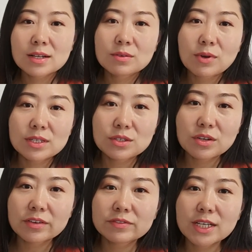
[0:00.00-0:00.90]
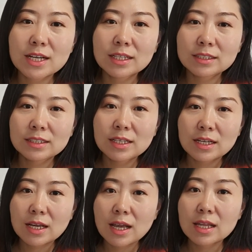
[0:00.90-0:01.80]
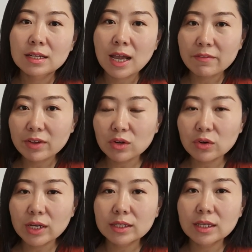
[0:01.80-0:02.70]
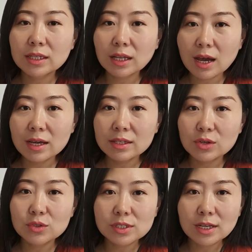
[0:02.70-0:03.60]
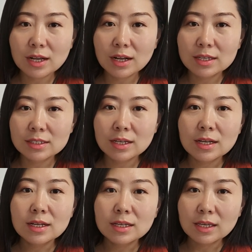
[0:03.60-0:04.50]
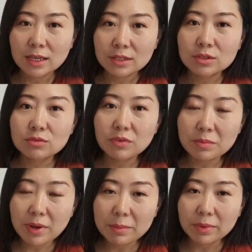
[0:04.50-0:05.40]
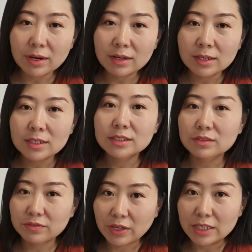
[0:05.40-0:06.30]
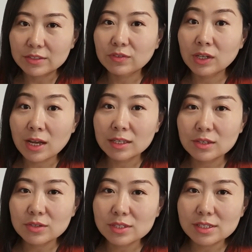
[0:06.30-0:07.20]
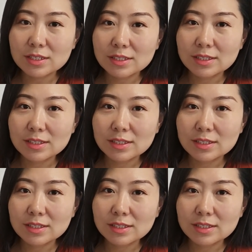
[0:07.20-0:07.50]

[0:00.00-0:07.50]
Once you have done, and have a look at the line notes cards, can you remember the phrase for line notes?